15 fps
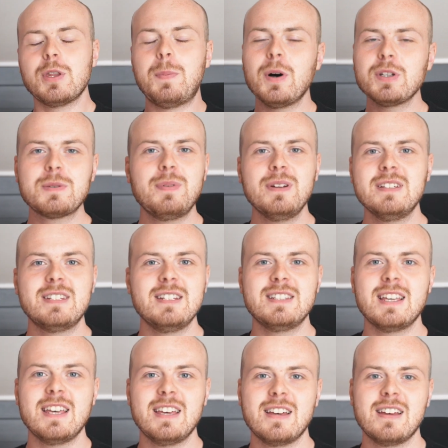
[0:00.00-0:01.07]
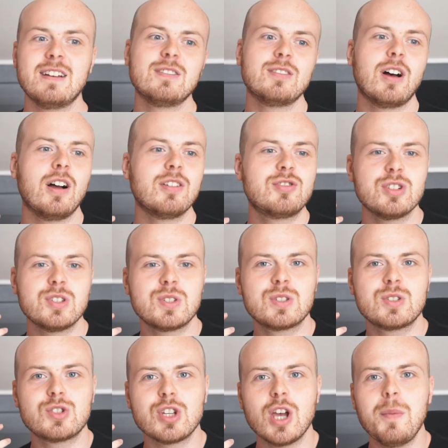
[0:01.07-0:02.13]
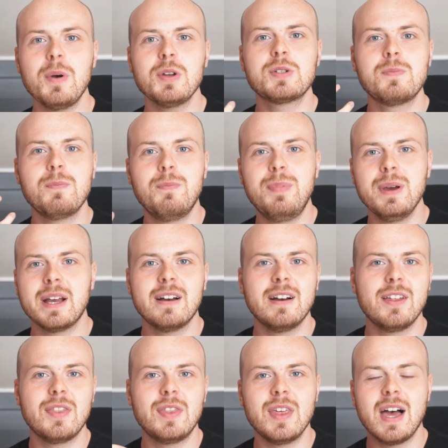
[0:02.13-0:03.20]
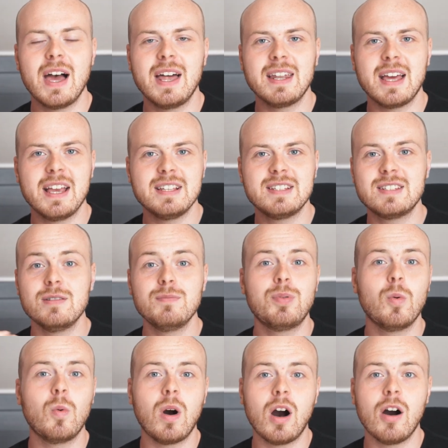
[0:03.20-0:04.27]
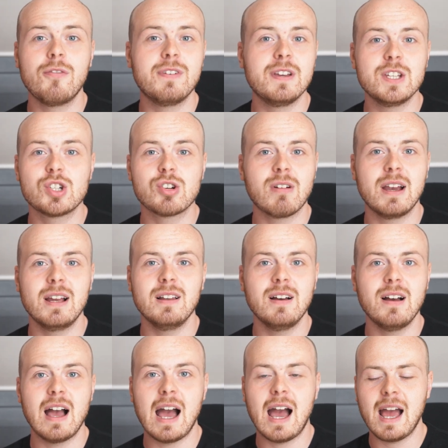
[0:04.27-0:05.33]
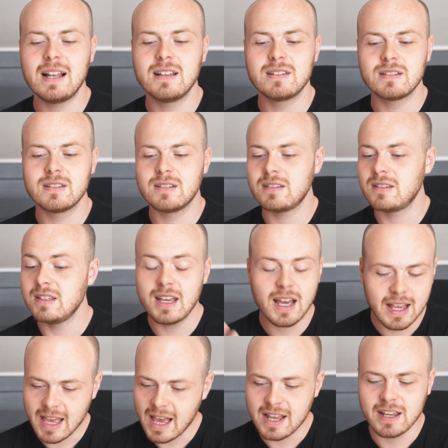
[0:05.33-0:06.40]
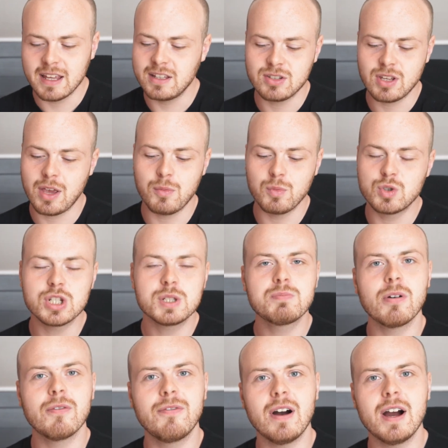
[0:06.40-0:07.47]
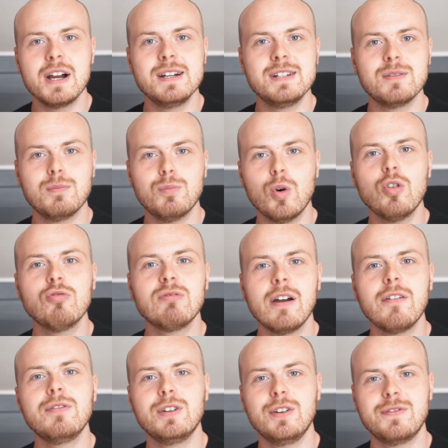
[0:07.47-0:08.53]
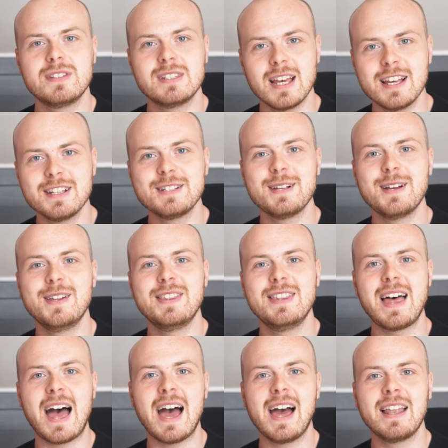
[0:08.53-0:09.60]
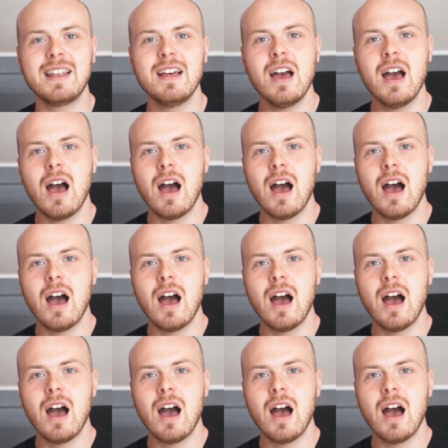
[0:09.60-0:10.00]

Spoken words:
The possibilities here are just so much bigger than a simple RV trailer, and yet again, it would just provide more revenue for Tesla than